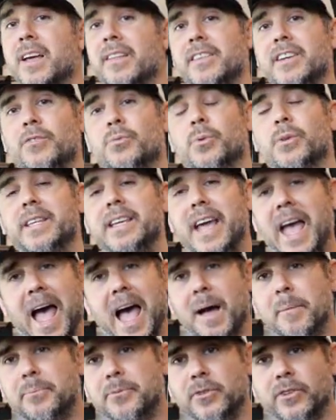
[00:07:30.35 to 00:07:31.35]
These were the
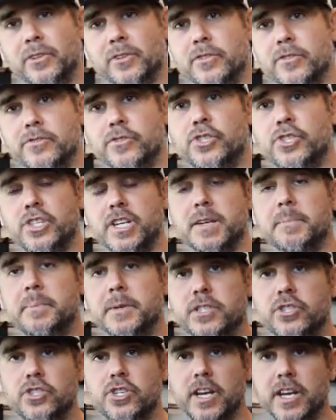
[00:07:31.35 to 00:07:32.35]
absolute
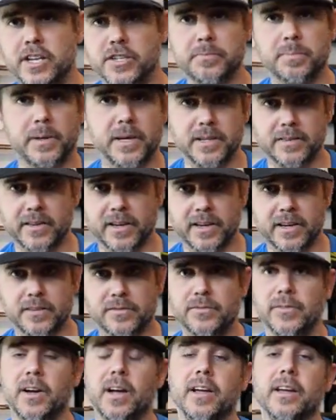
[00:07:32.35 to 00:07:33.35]
cheapest change plates I
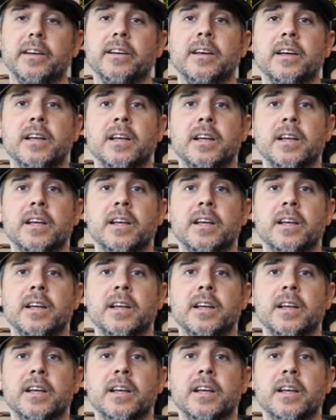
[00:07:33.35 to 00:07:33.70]
could find.